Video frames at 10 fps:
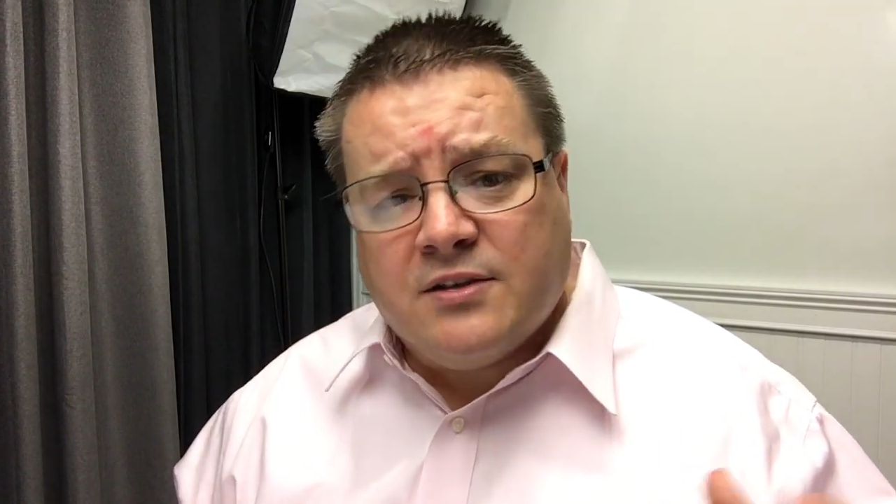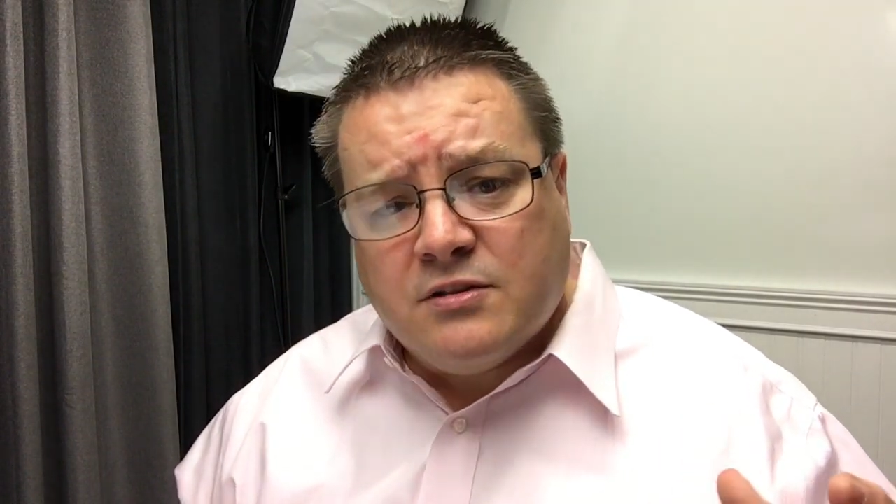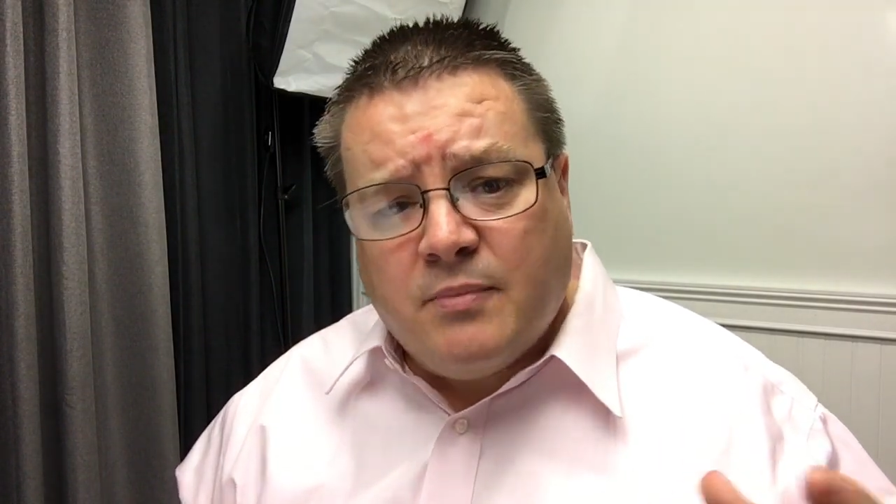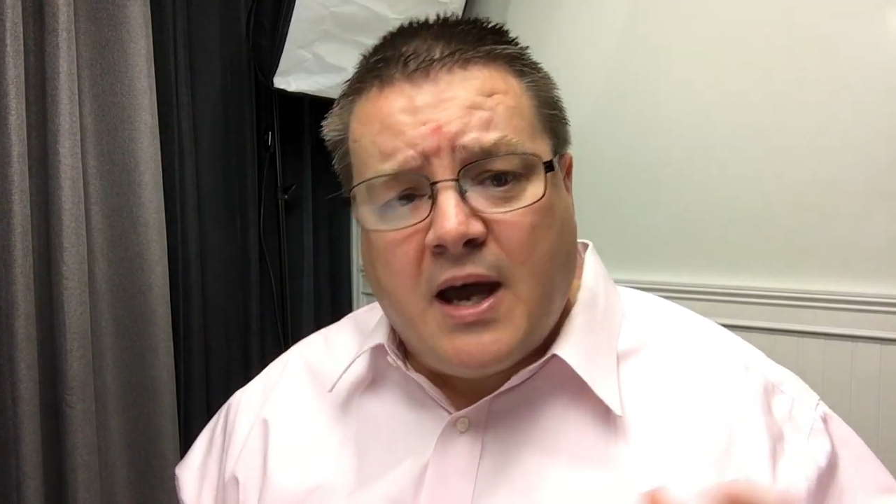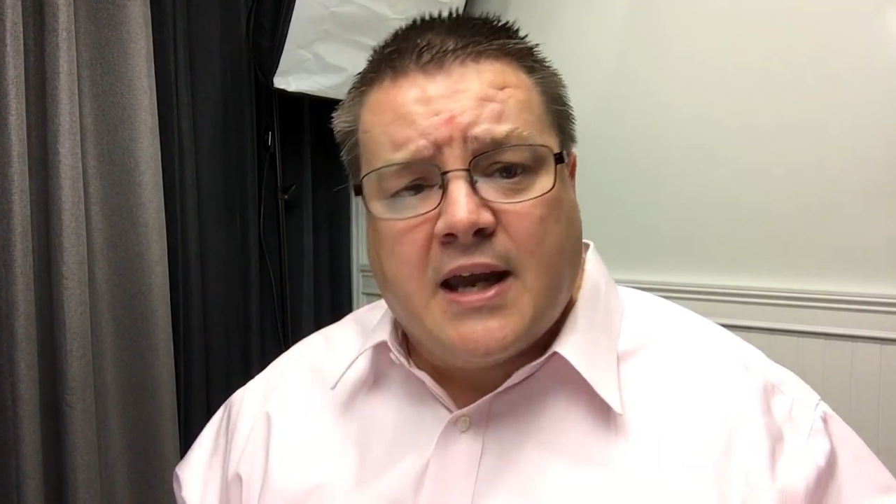
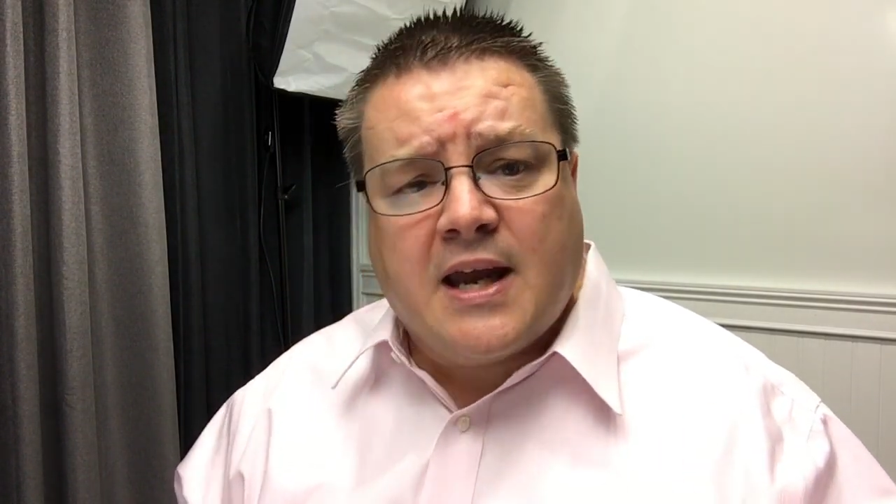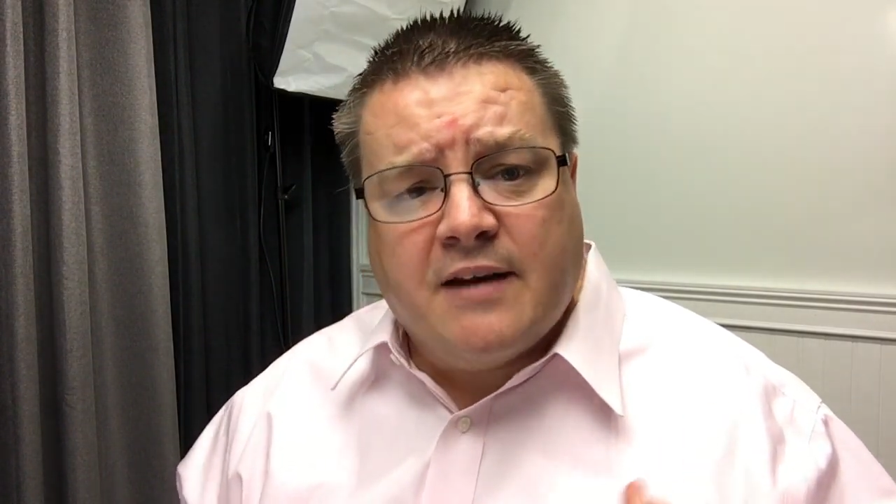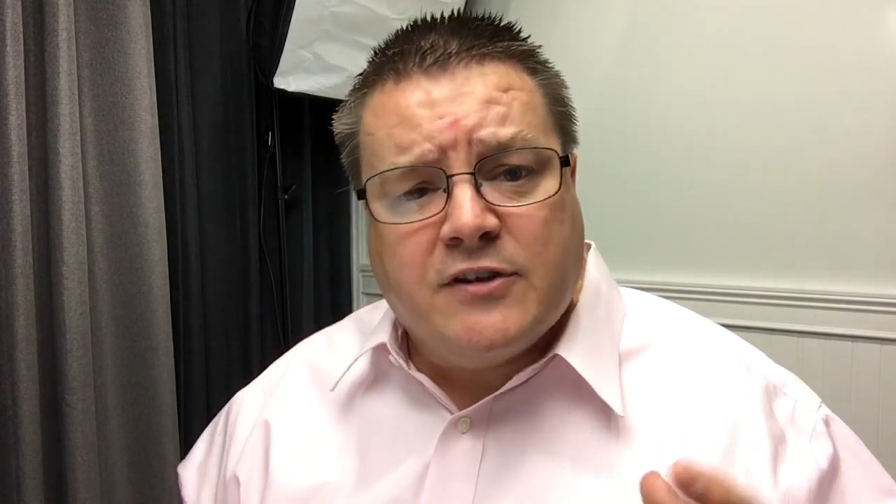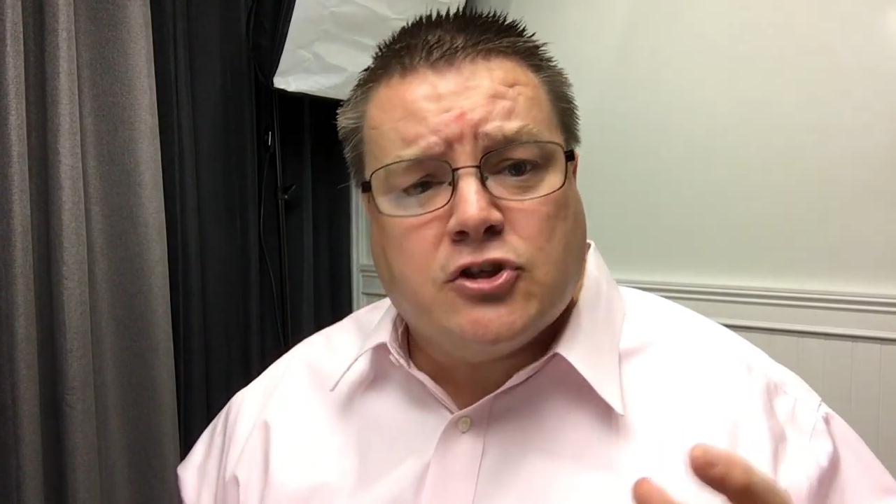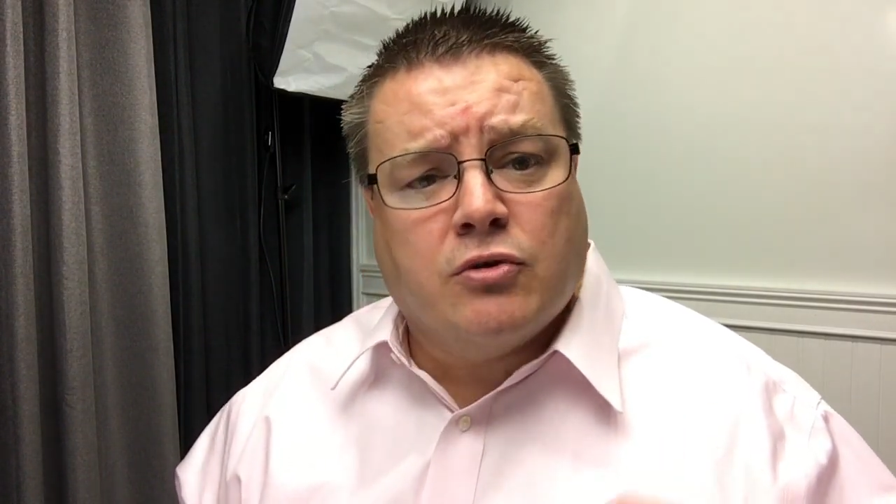is my kind
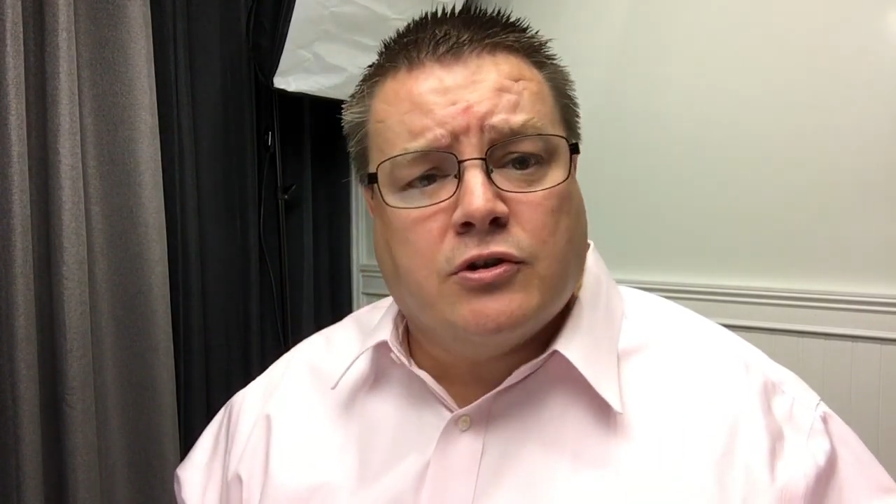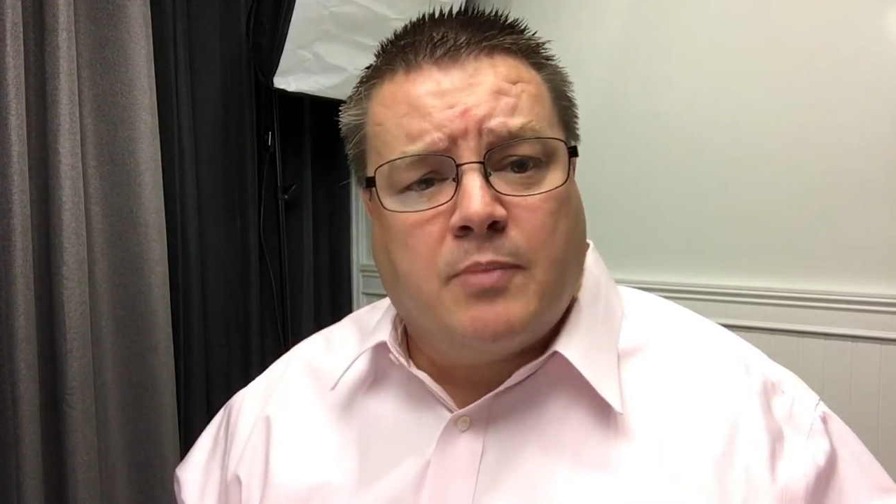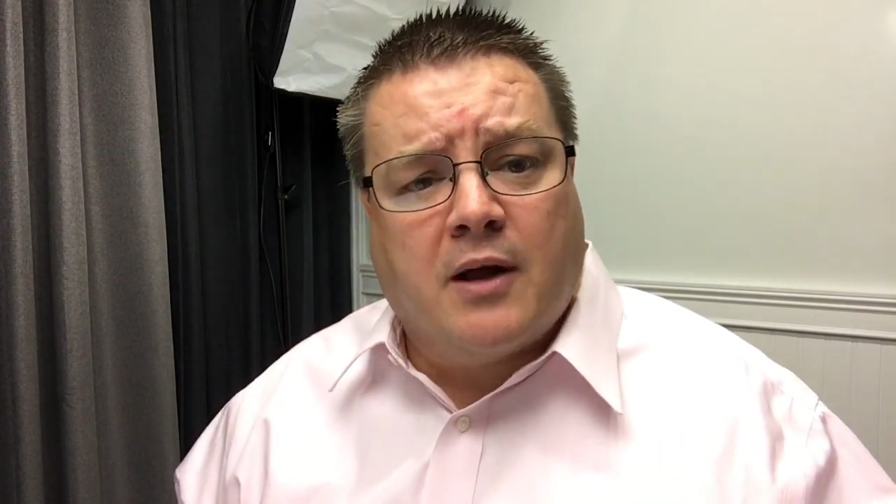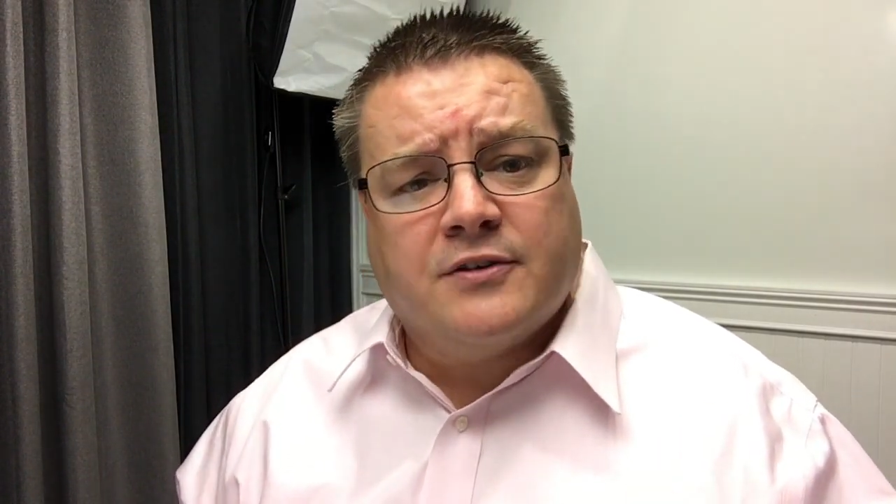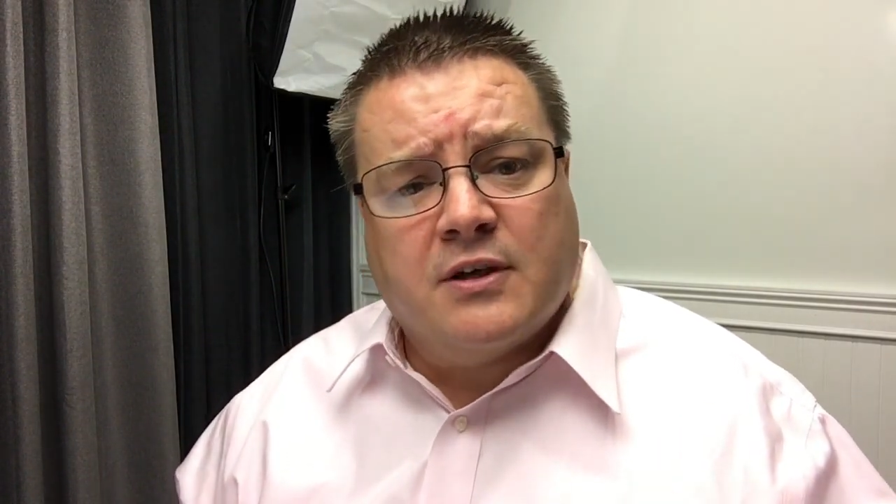of insurance
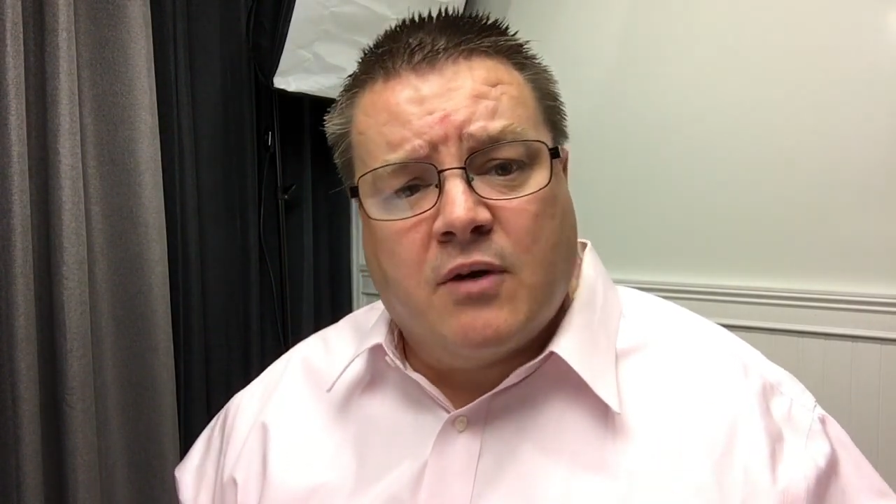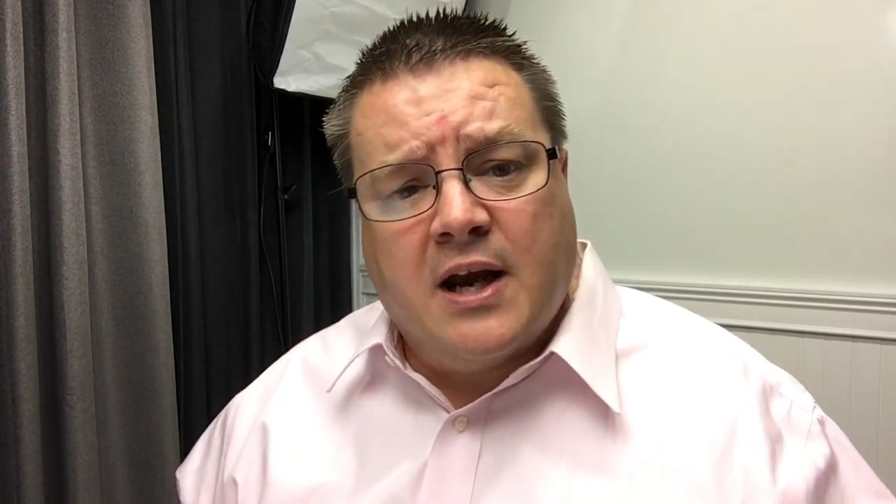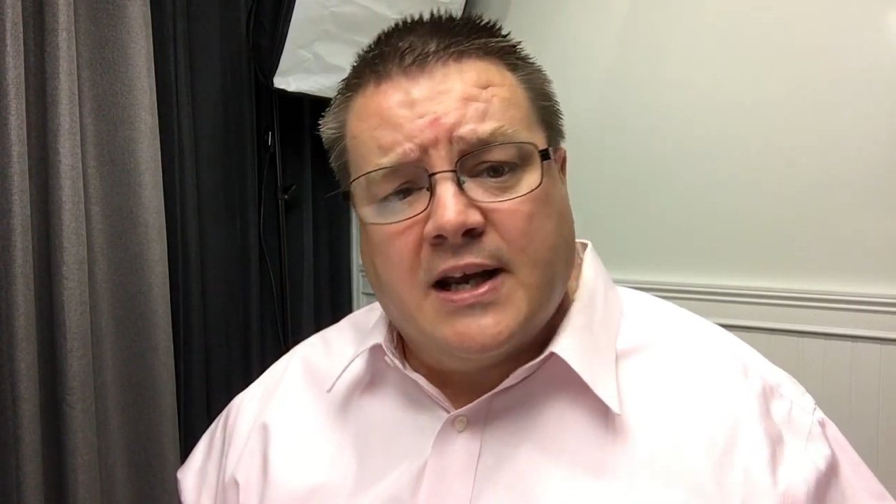policy, right?